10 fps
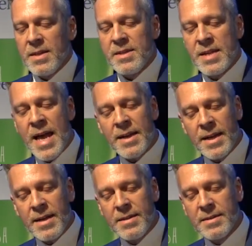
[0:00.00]

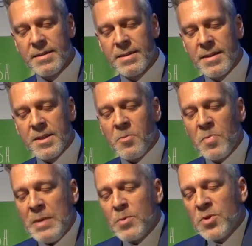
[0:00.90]
Sadly, the
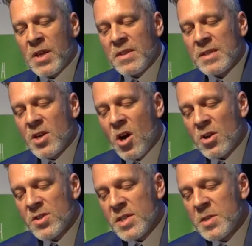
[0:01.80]
people that this
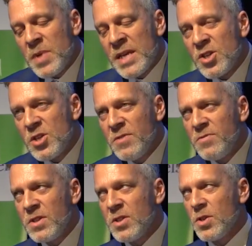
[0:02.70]
cost is being
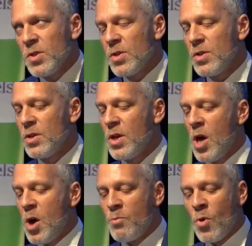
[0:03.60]
shifted to,
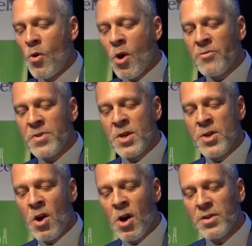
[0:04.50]
more often
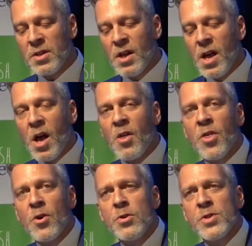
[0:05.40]
than not, are
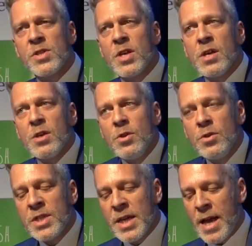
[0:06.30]
those
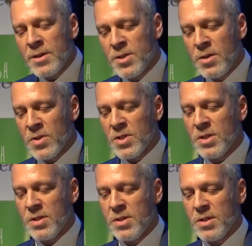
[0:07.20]
using our
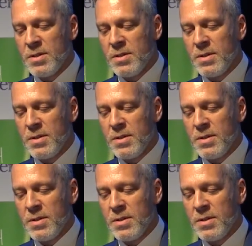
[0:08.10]
services.